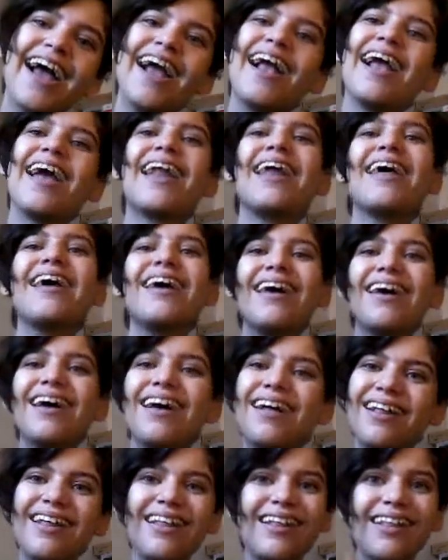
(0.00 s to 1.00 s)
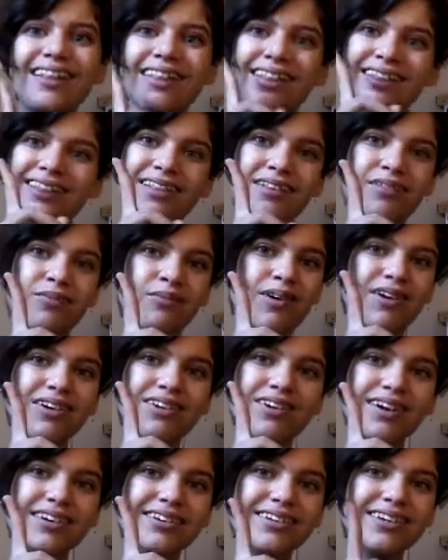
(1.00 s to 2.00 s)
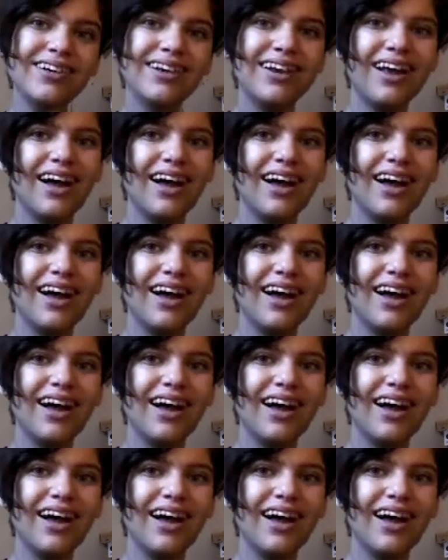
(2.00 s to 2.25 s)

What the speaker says: Get it? One Direction?